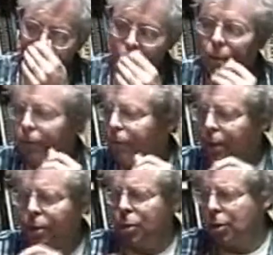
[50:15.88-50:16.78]
But
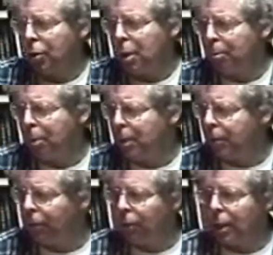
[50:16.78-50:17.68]
Venice is a great place
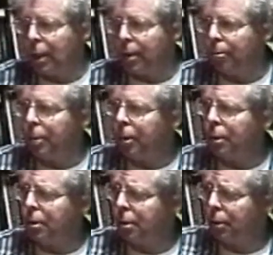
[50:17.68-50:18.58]
for light
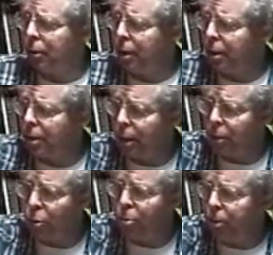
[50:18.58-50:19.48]
because there it is, that
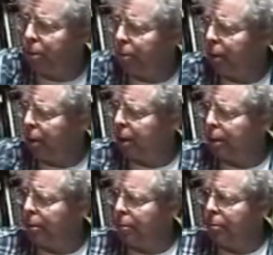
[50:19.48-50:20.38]
open
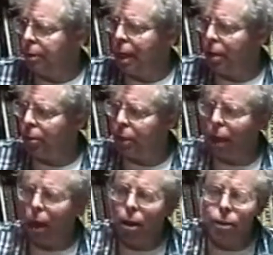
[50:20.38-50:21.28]
town
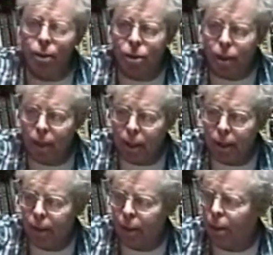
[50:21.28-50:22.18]
on the sea,
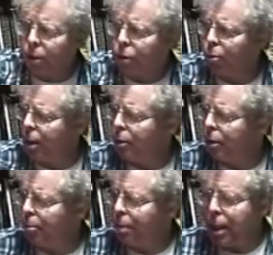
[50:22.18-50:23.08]

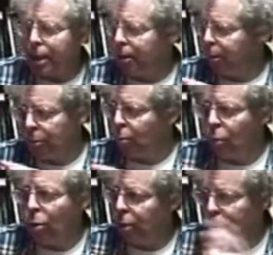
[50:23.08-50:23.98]
surrounded by
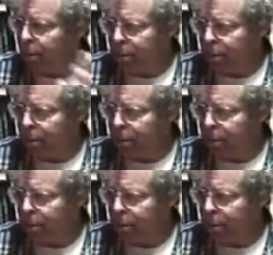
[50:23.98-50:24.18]
water,